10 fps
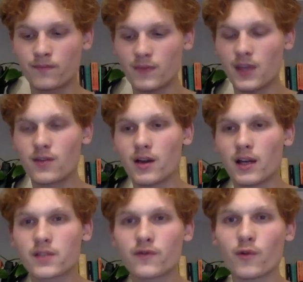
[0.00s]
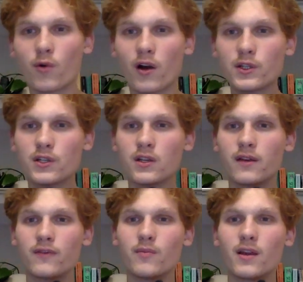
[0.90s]
Thank you guys for watching
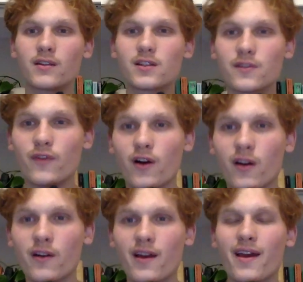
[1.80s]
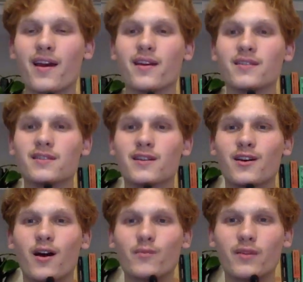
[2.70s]
if you made it this far, and
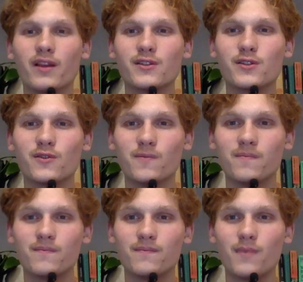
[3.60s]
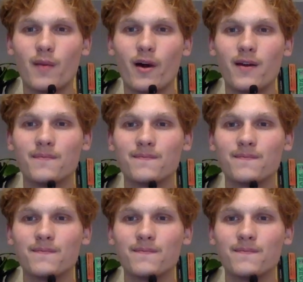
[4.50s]
God bless you. Bye bye.